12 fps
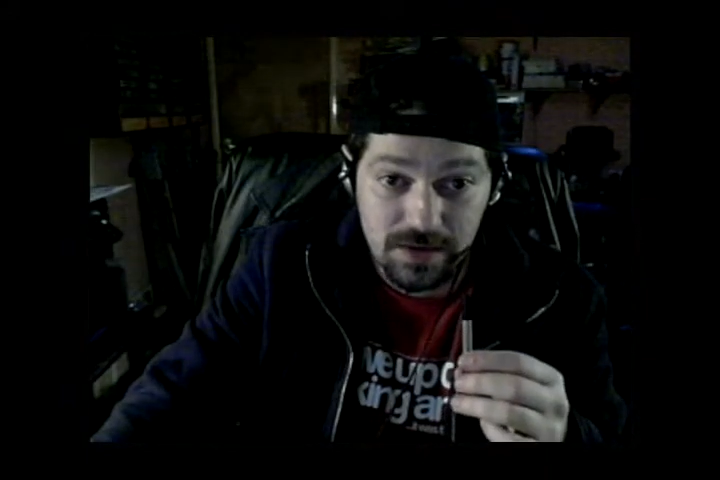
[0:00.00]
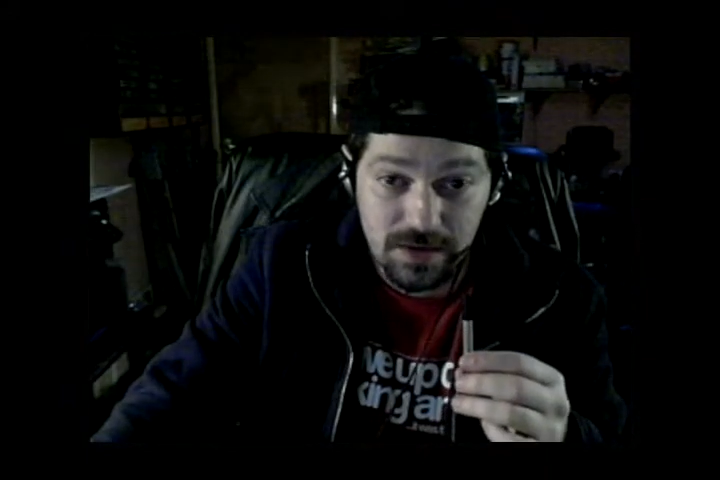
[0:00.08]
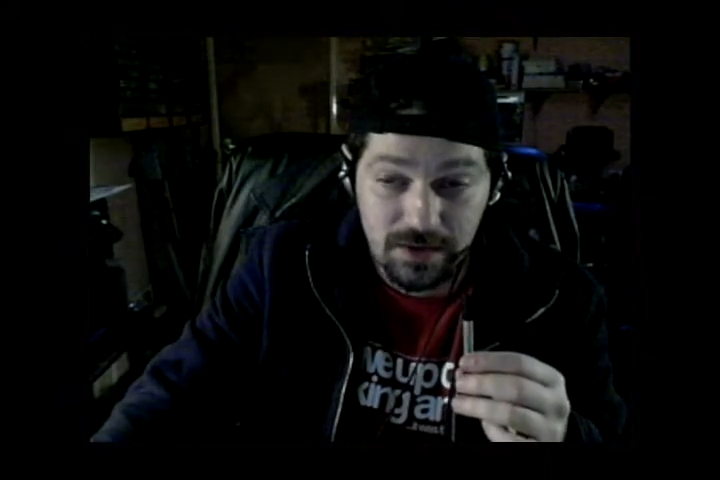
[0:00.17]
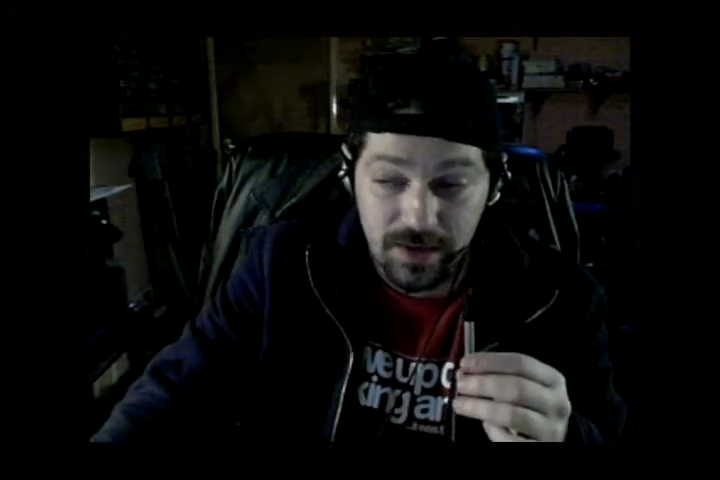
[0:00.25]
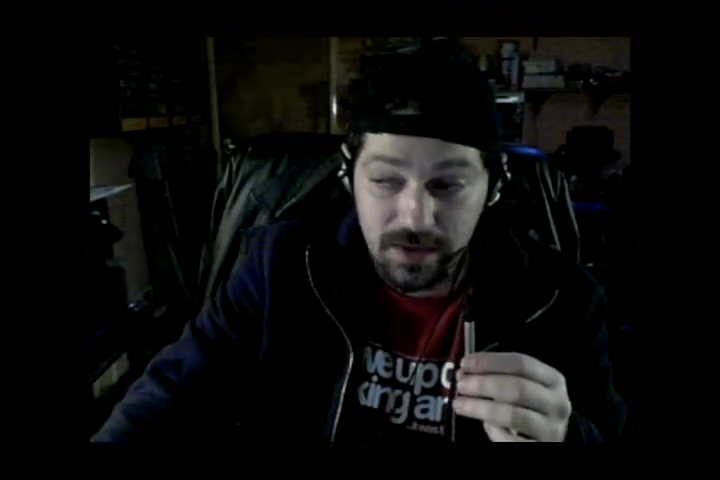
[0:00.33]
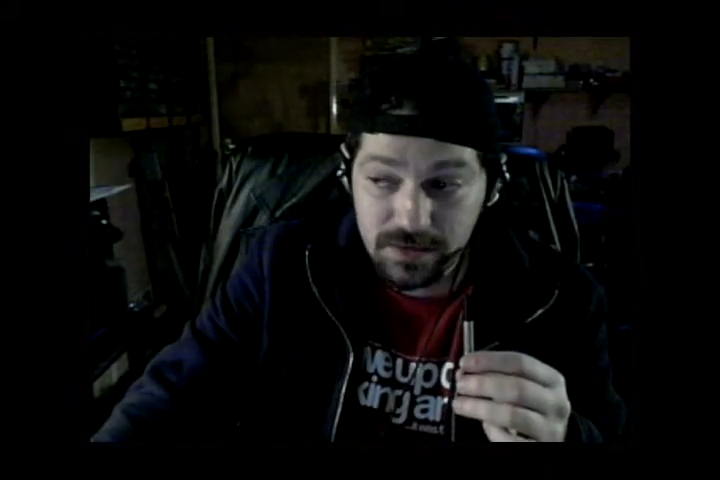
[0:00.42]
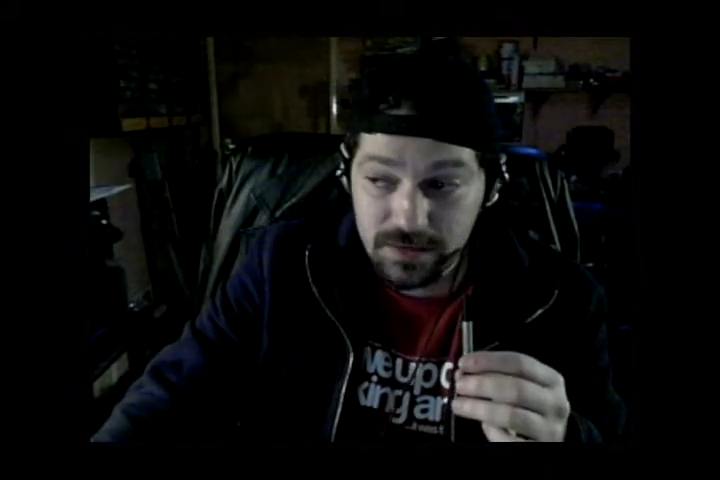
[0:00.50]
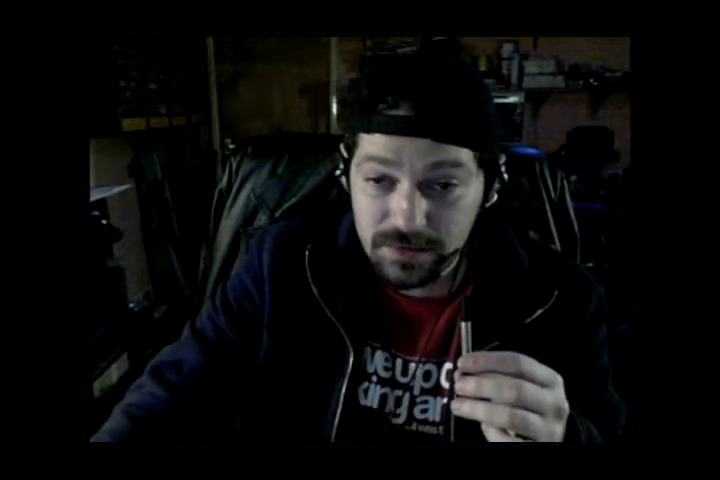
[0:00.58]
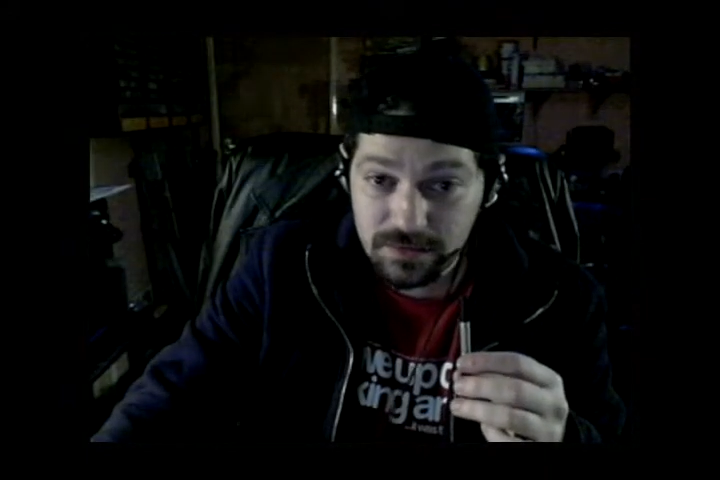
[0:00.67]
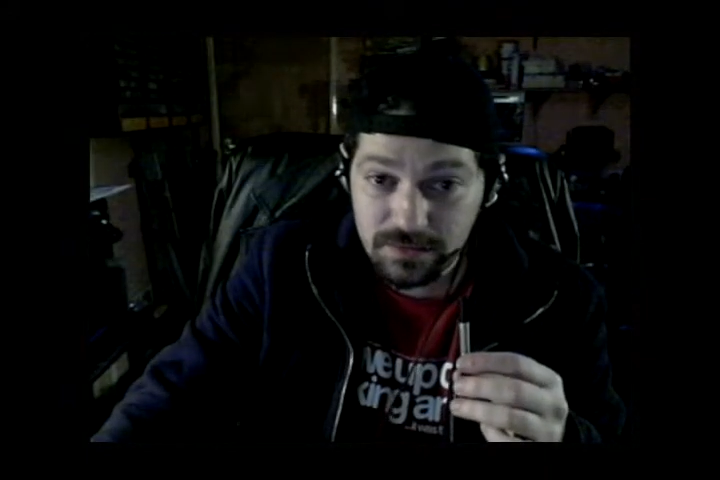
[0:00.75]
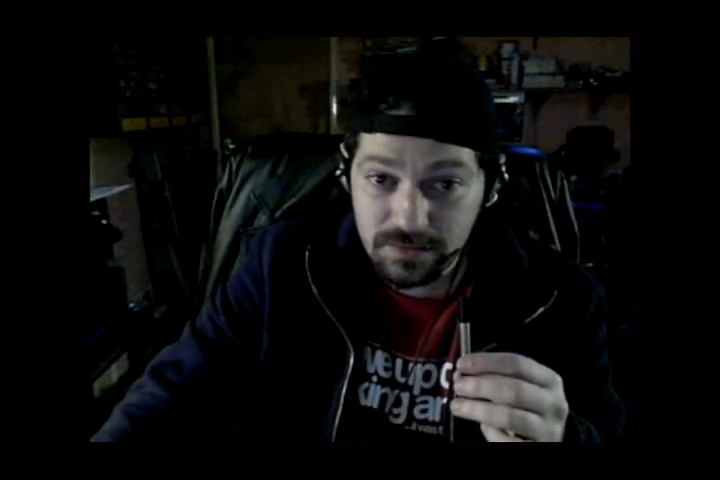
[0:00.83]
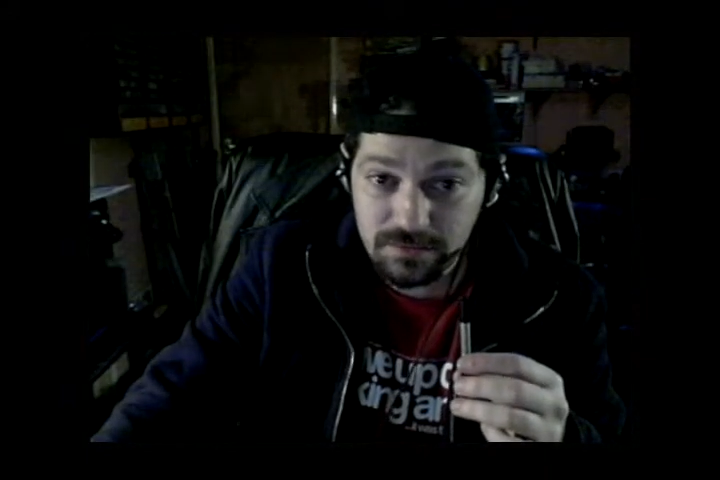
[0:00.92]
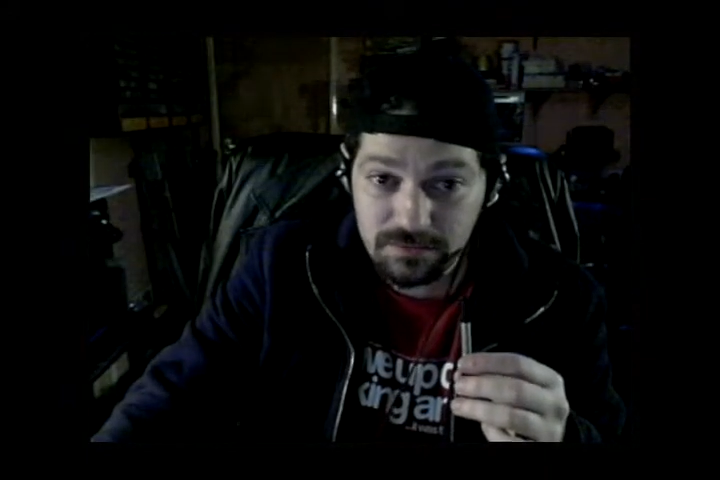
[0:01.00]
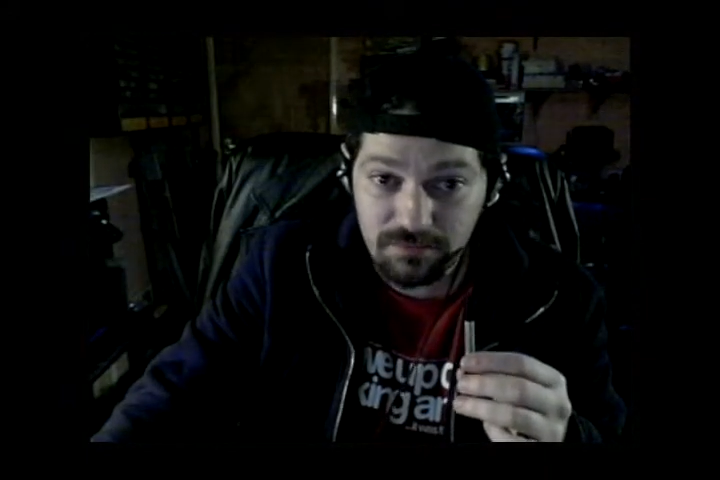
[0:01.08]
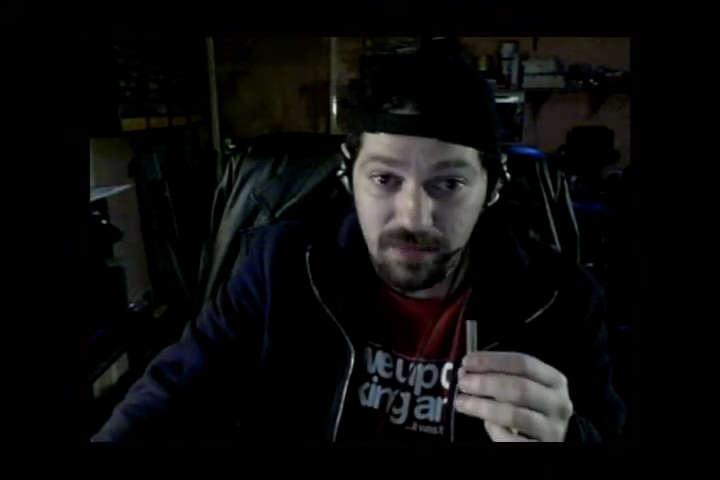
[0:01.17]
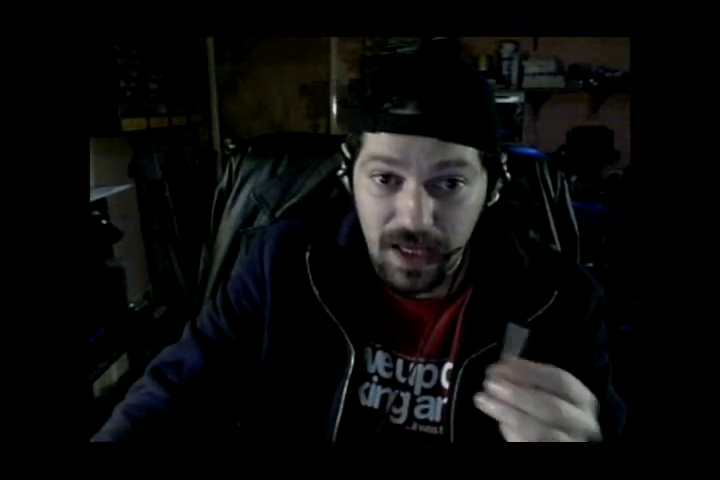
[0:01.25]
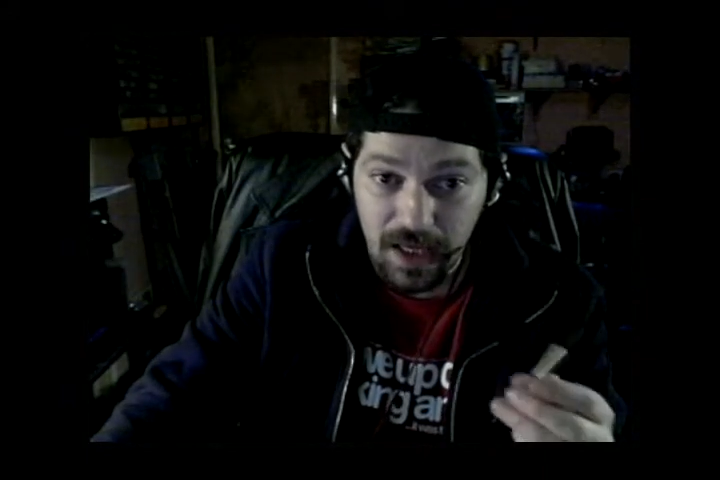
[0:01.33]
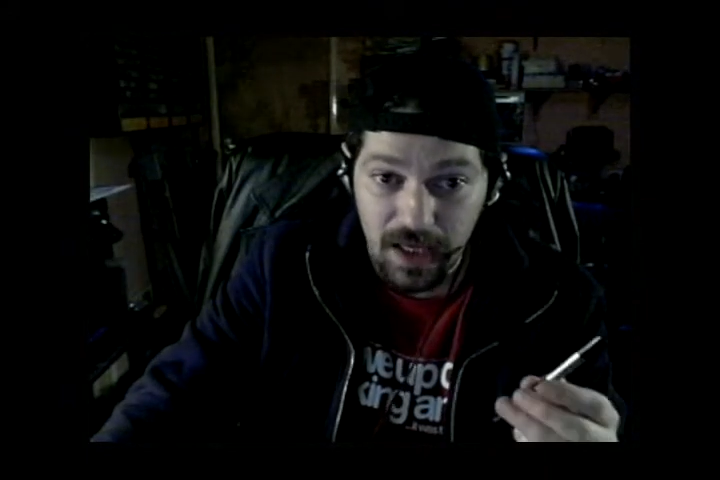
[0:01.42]
and
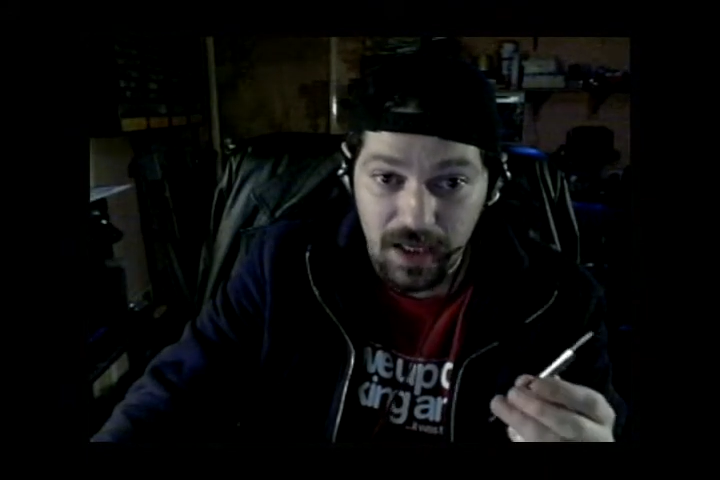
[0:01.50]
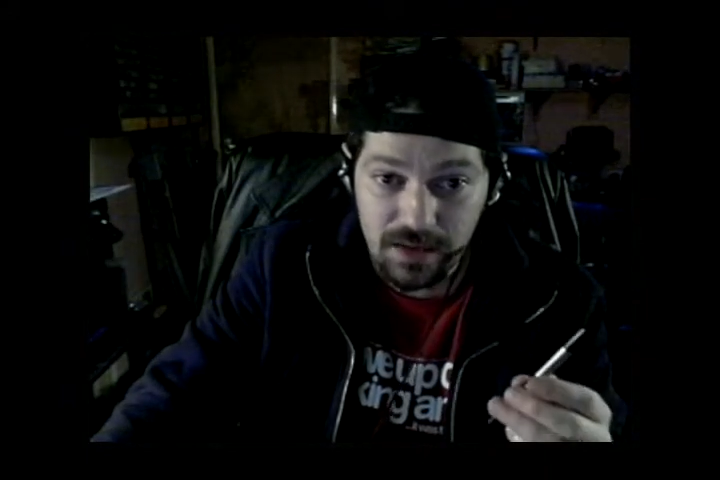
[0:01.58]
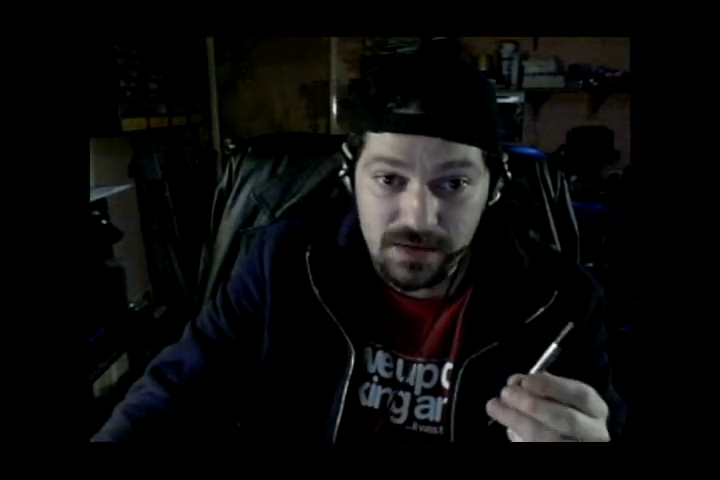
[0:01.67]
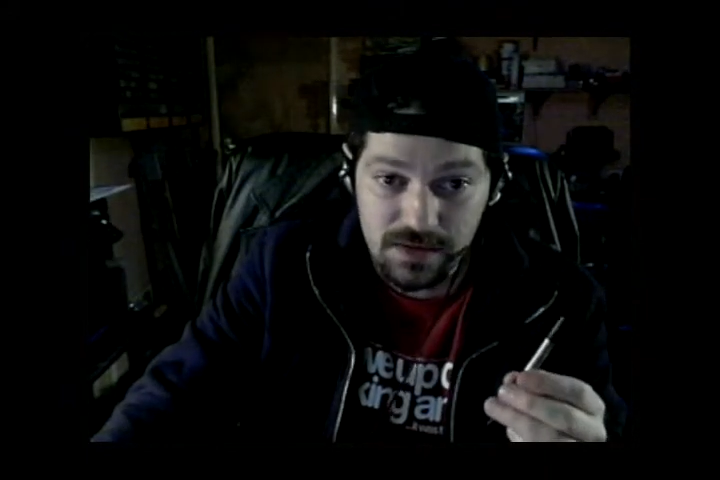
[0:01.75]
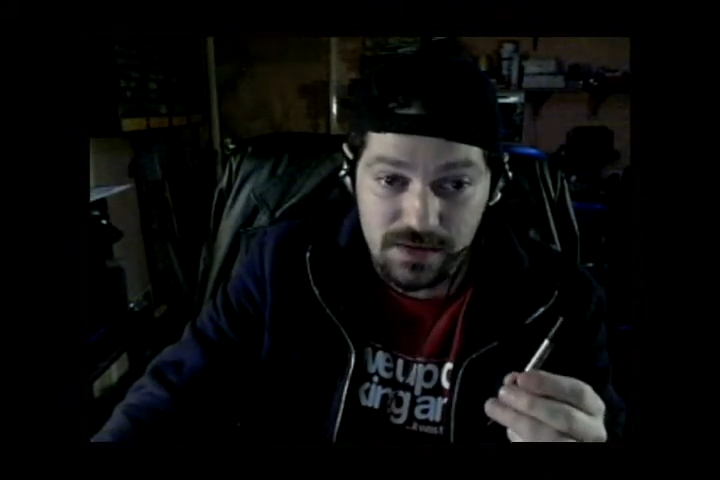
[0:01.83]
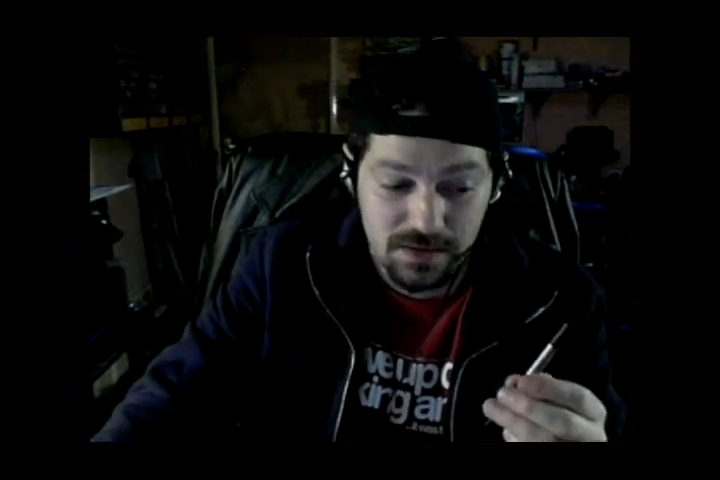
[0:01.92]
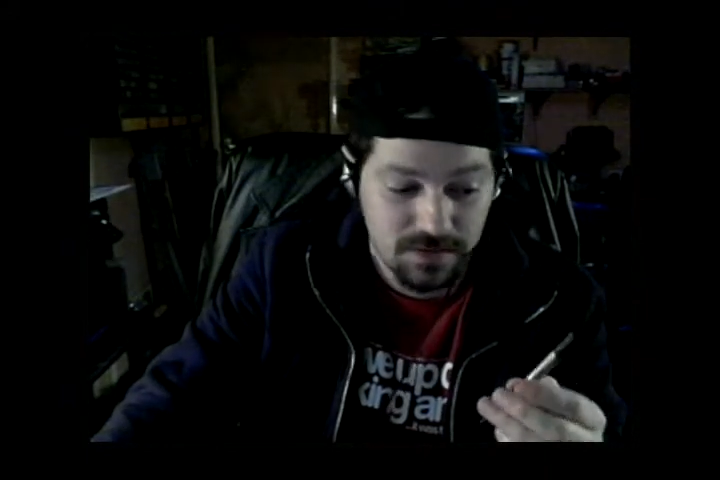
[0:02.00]
my experiences